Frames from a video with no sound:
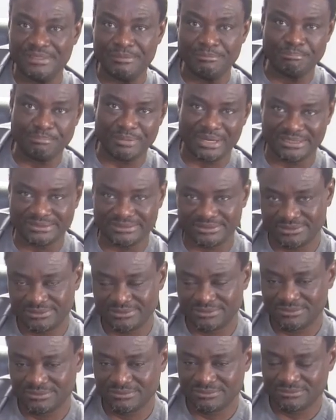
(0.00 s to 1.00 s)
impact
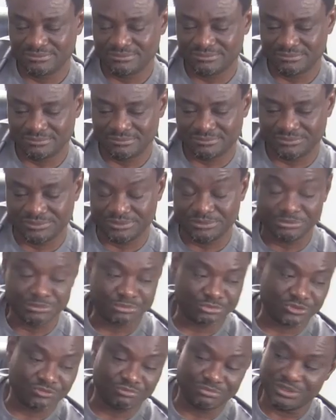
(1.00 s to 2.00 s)
for the
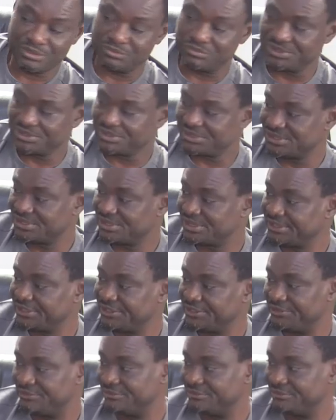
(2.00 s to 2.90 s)
people of Benue State. Thank